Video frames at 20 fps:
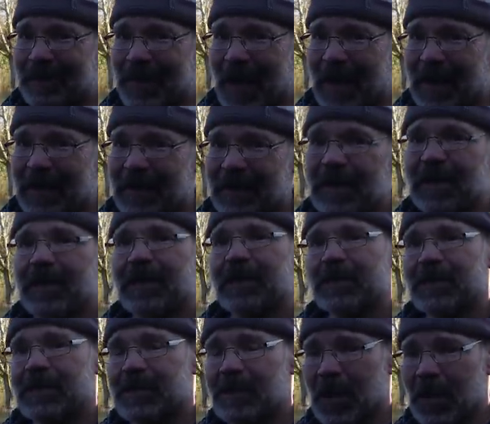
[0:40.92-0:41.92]
butt.
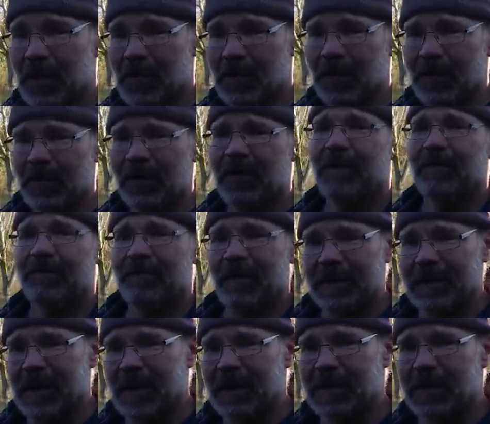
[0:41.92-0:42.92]
Two,
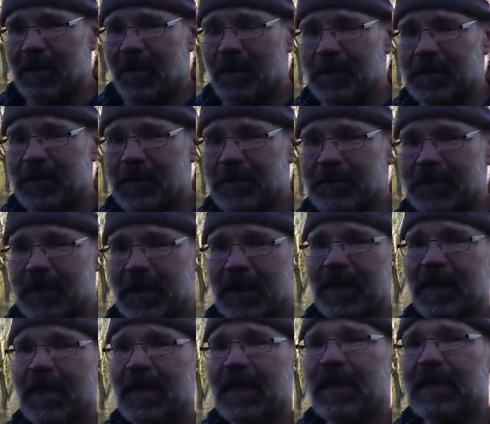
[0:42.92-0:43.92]
fantastic
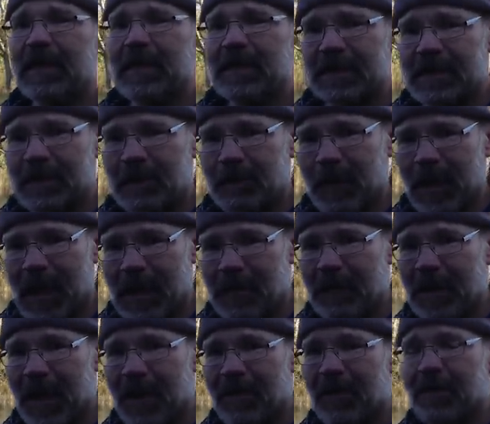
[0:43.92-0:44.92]
opportunity to play
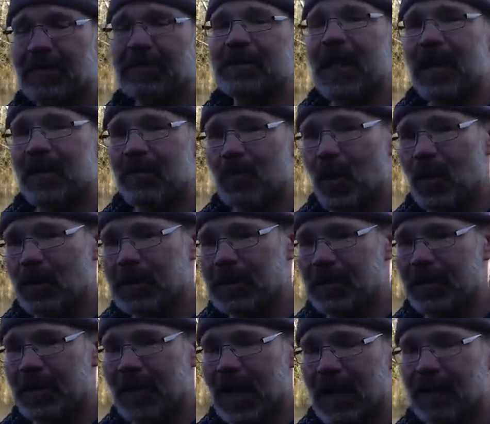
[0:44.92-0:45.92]
with arrows and
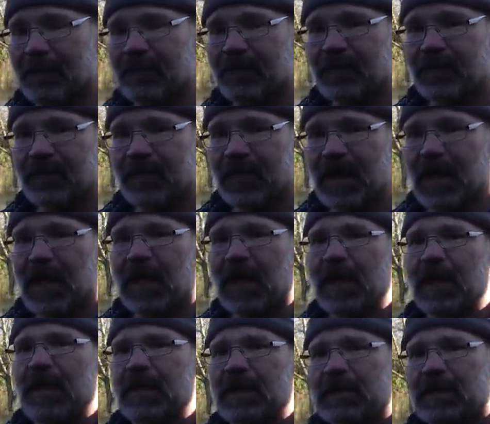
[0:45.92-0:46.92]
water again.
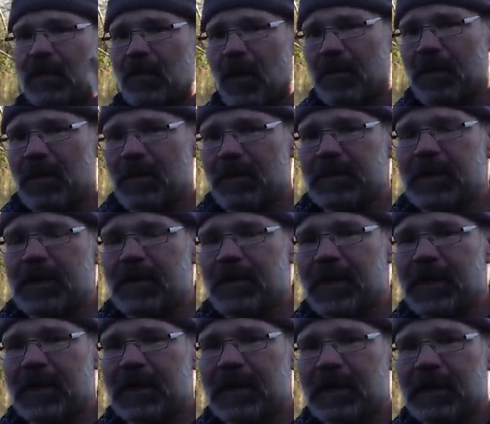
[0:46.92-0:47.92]
So when we were
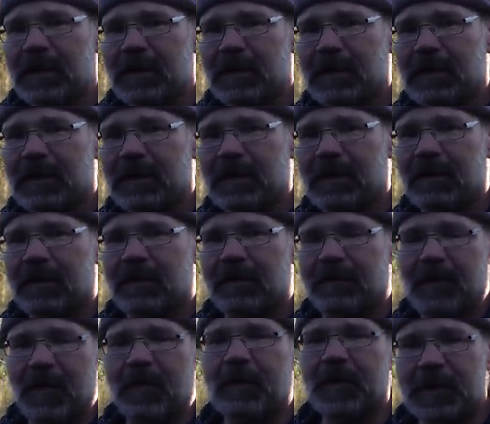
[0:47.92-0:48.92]
doing the
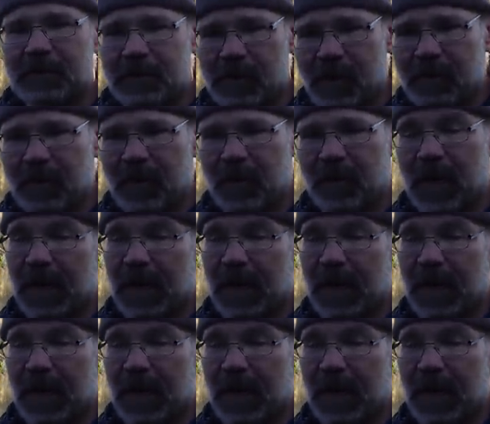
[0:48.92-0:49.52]
film in the swimming pool